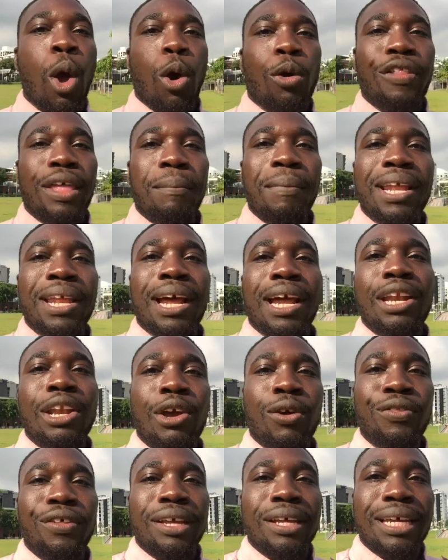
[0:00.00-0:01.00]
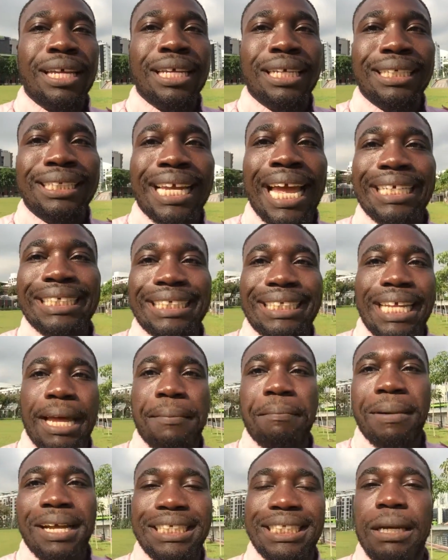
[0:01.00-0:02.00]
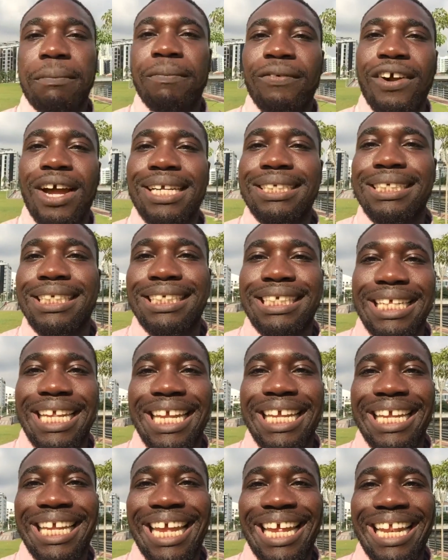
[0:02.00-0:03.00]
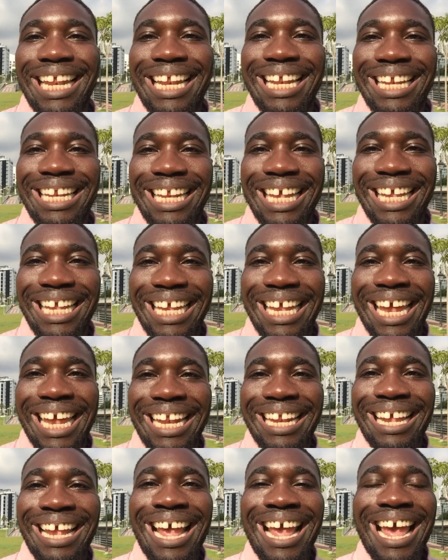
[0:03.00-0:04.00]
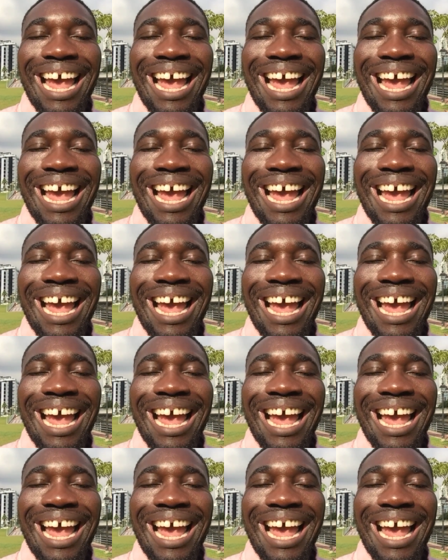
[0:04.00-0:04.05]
or they may not know the exact step-by-step process that they can get